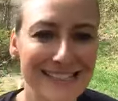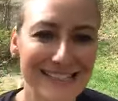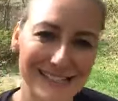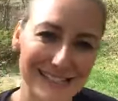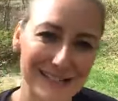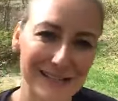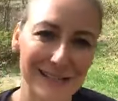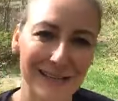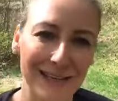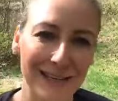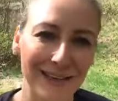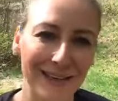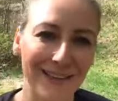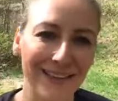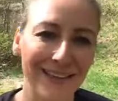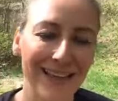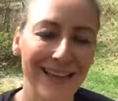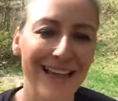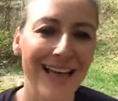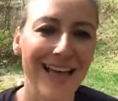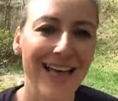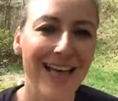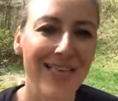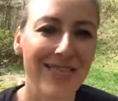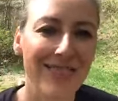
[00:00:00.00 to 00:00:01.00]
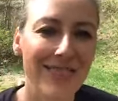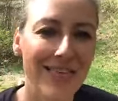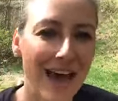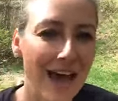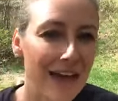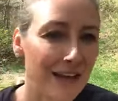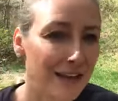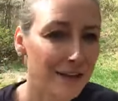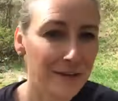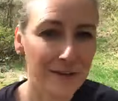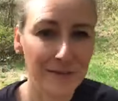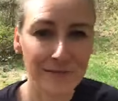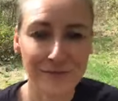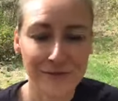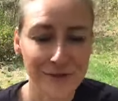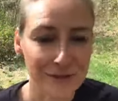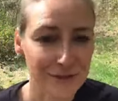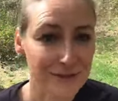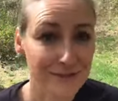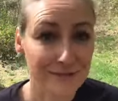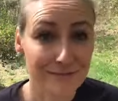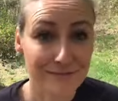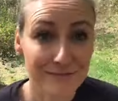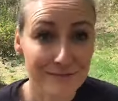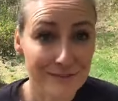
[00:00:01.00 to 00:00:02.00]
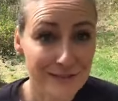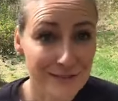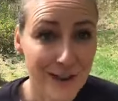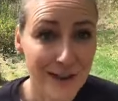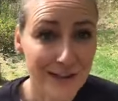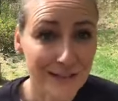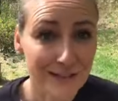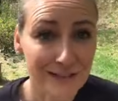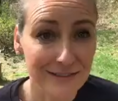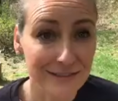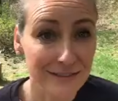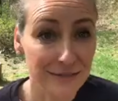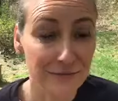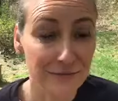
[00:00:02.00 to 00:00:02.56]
the skill that you've just taught